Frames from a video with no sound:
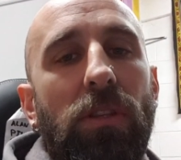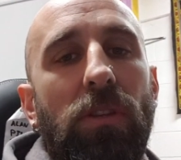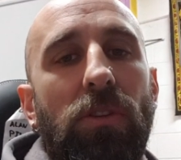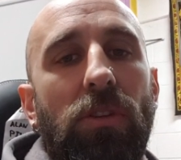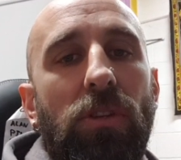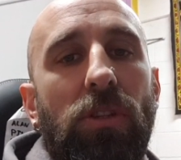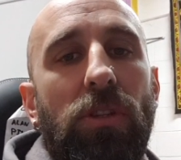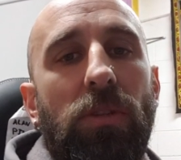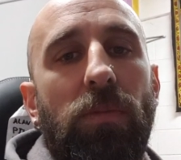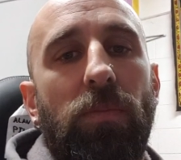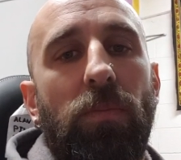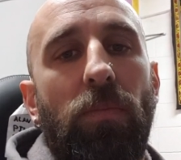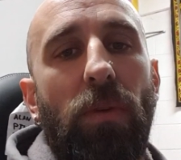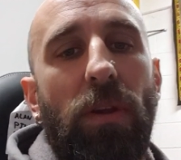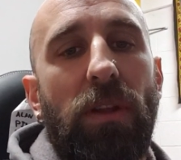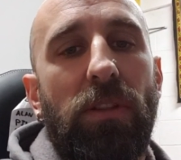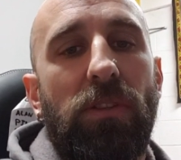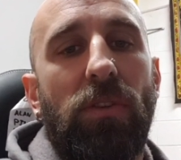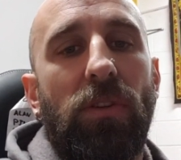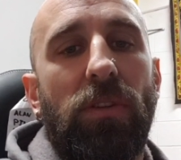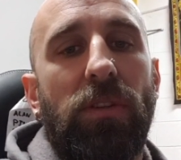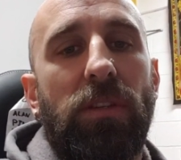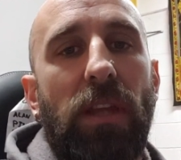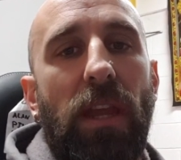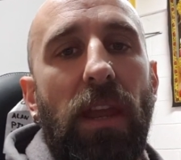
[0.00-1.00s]
spreads
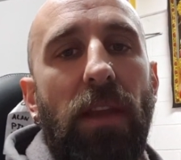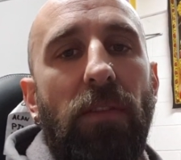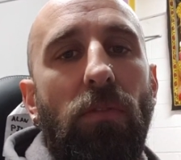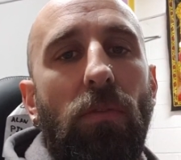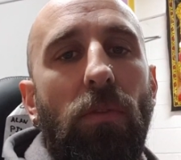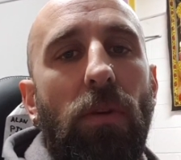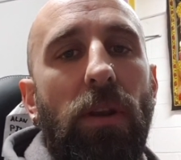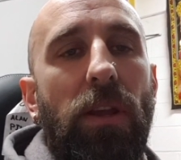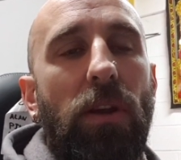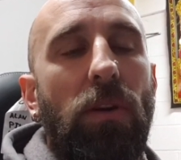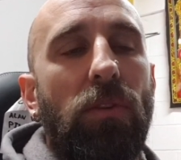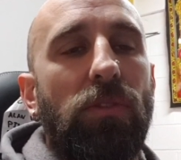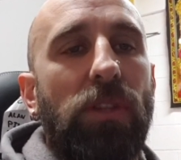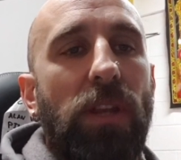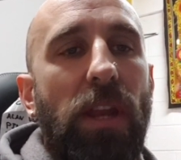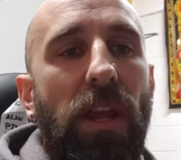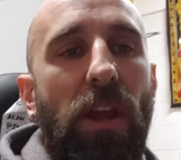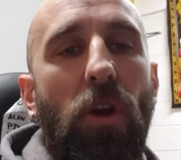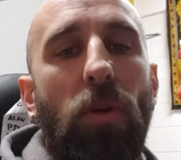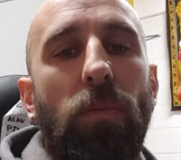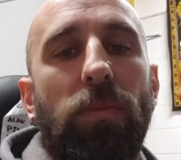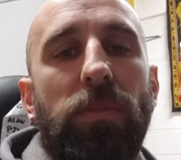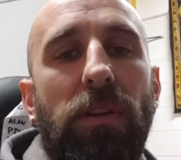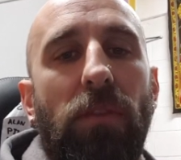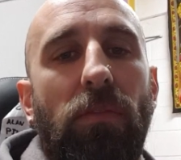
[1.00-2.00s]
onto everyone else and
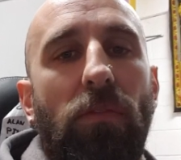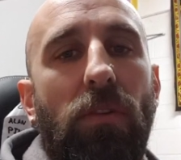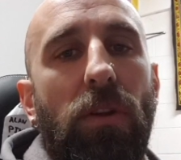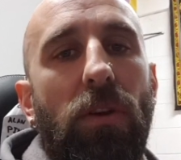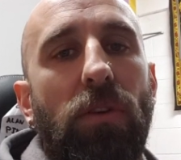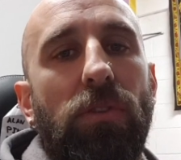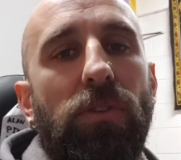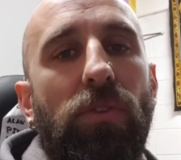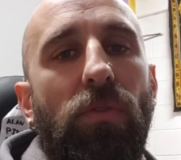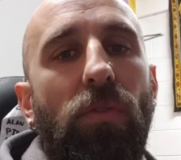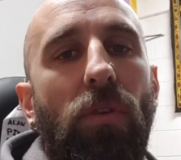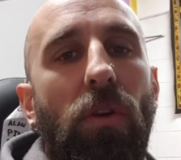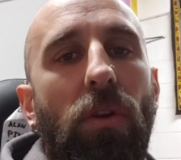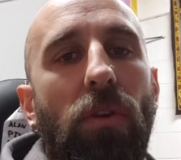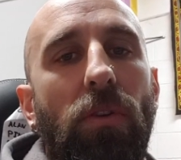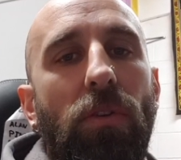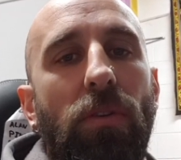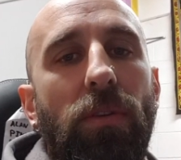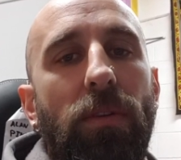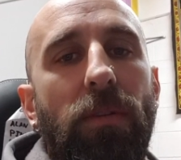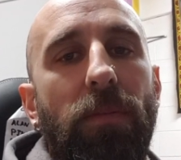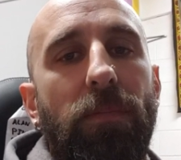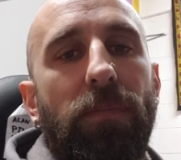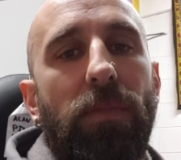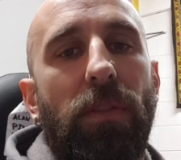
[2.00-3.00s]
helps everyone else grow.
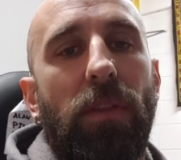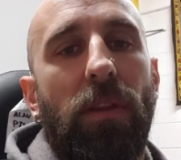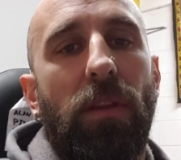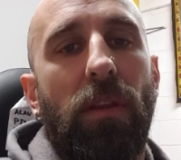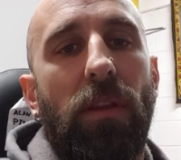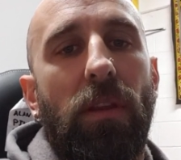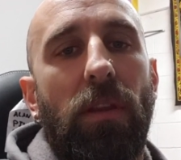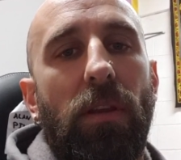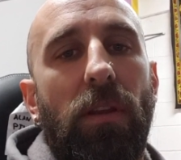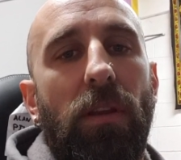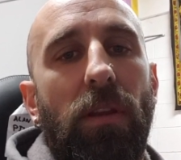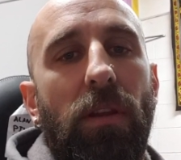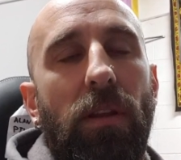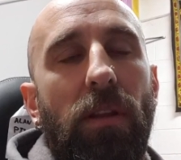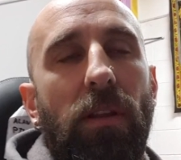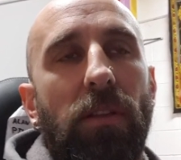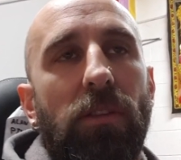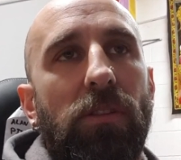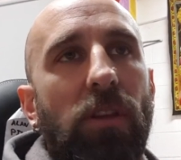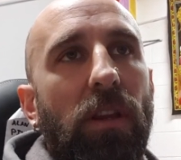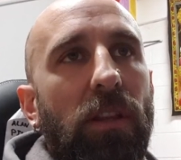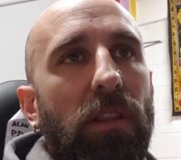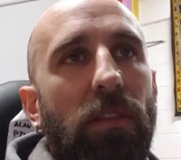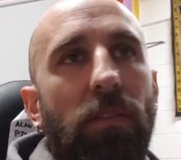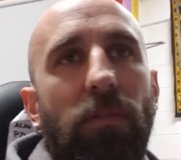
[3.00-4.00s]
It's
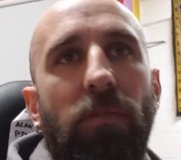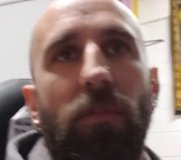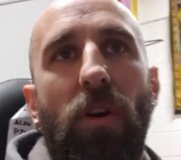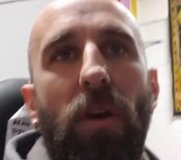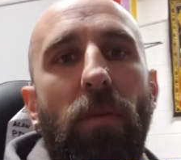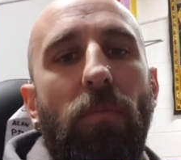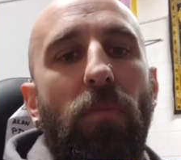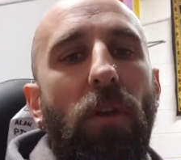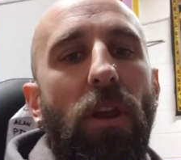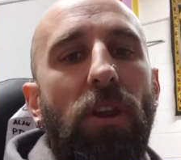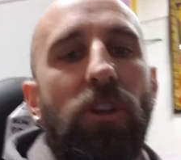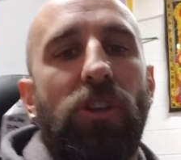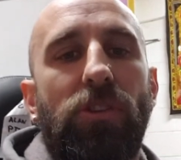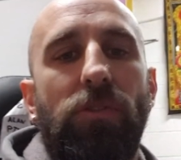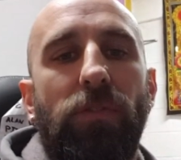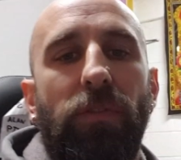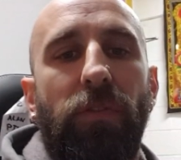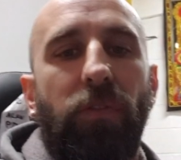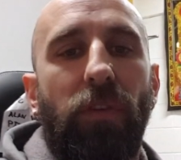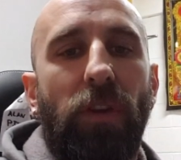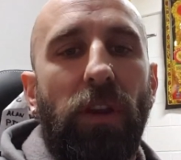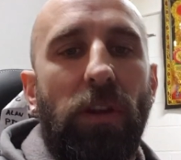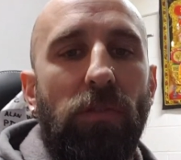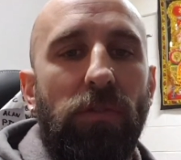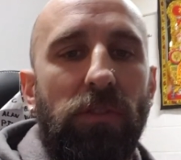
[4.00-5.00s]
like the vibrational
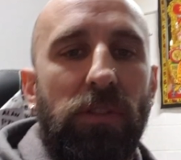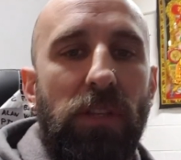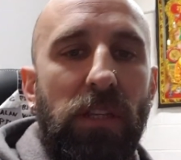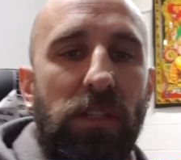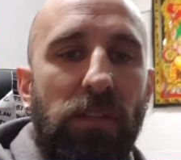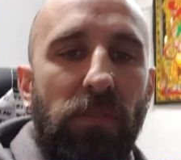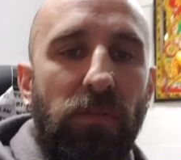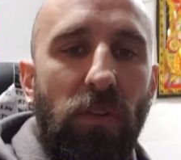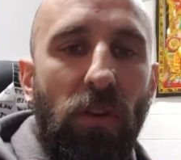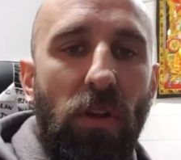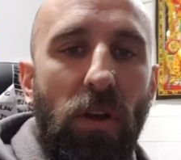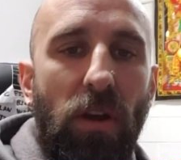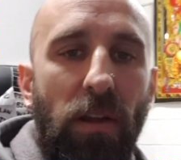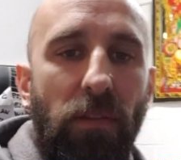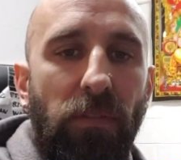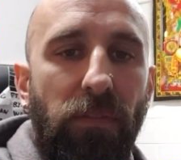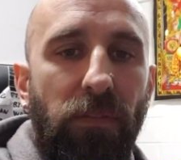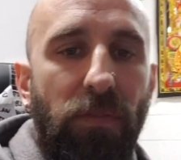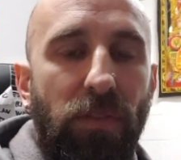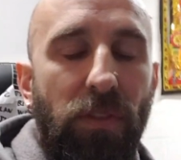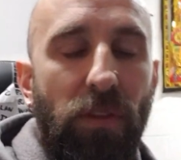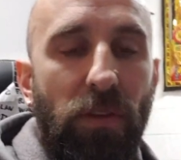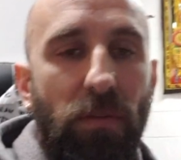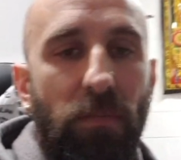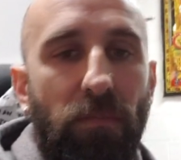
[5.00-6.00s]
frequencies of life.
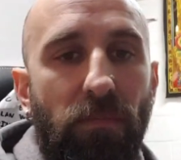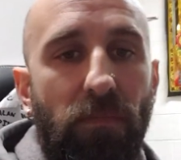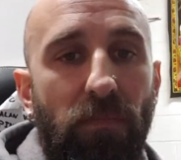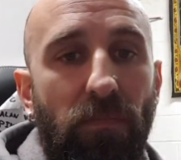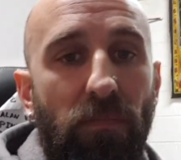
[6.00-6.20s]
The